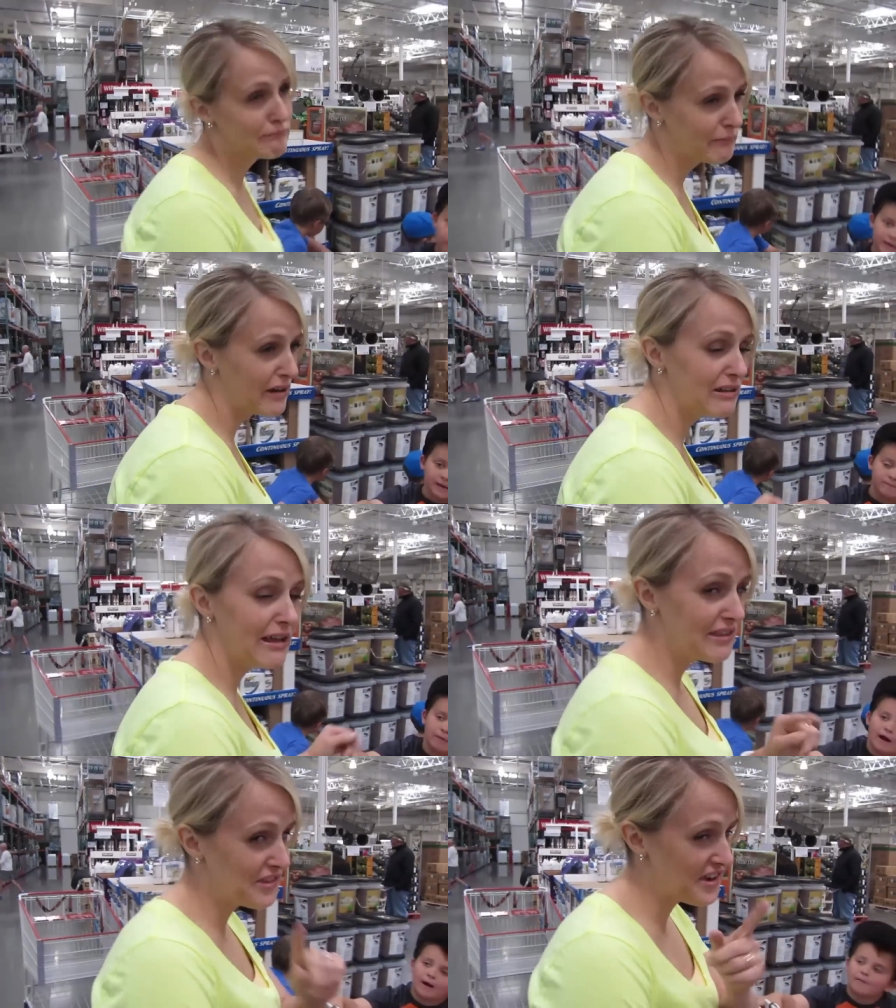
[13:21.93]
Better
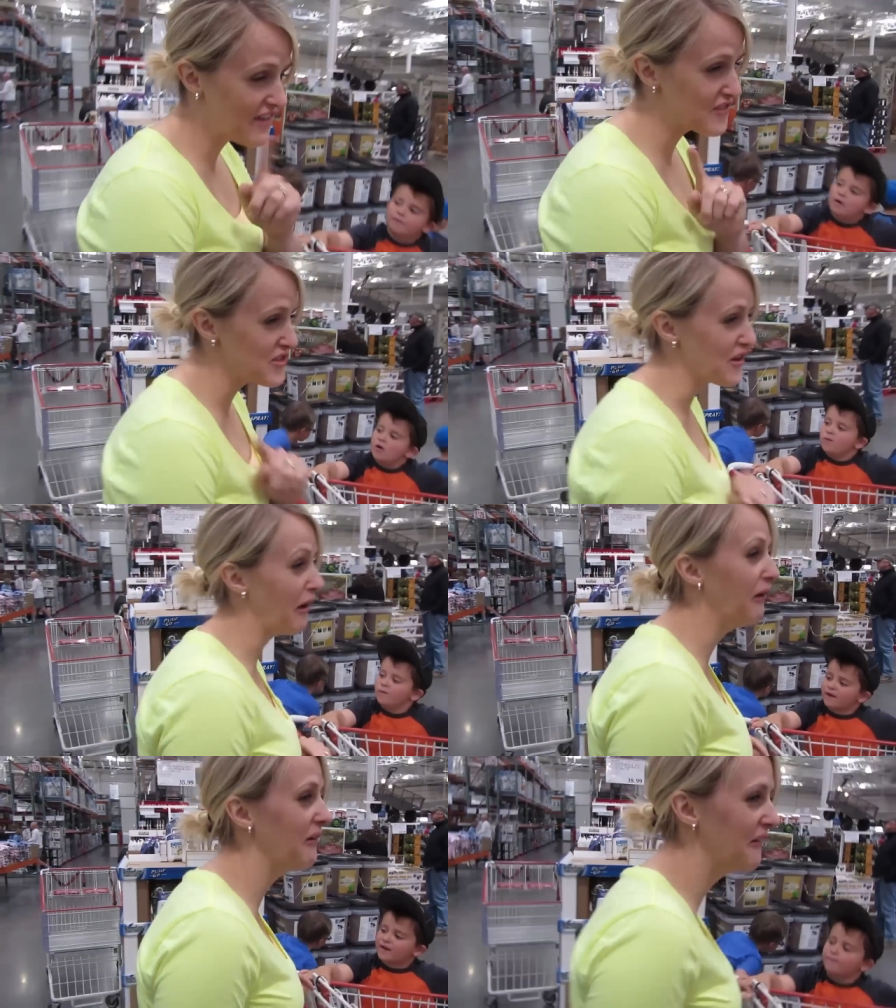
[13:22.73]
late than never,
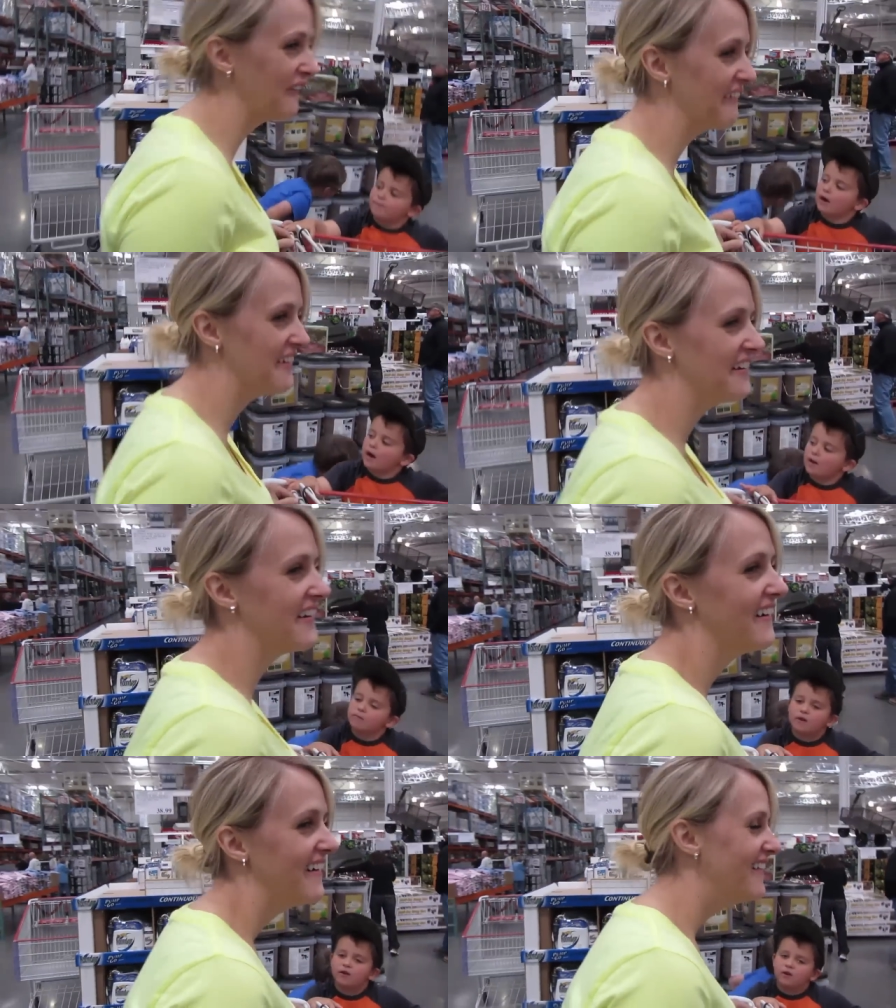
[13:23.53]
though. right.
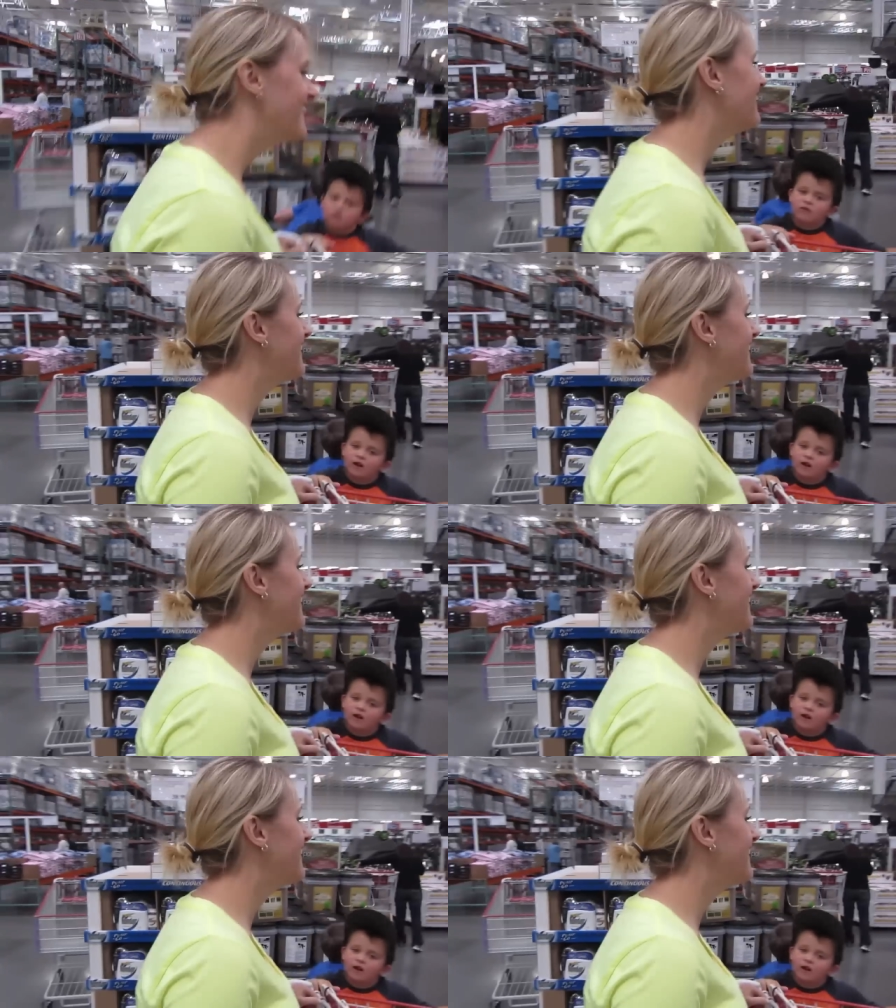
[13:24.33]
Well, we knew that